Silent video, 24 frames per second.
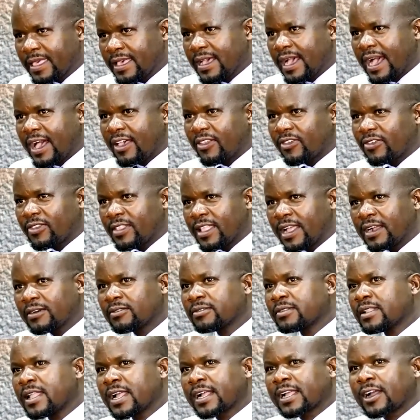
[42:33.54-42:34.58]
Asuna
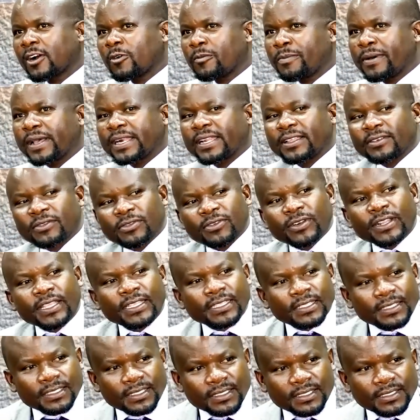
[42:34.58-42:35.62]
kuna kakupa
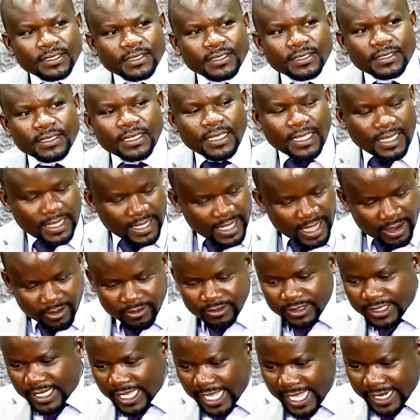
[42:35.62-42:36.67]
reference. Ya
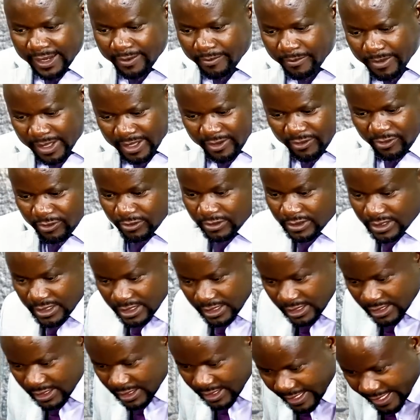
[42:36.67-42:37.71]
kudara, but for
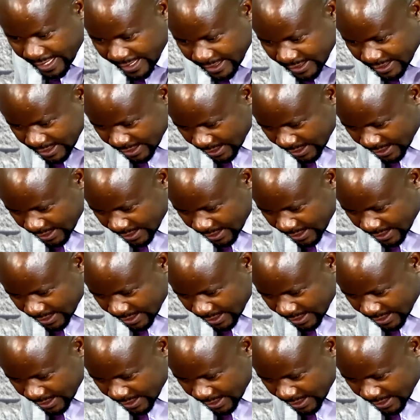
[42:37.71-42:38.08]
this case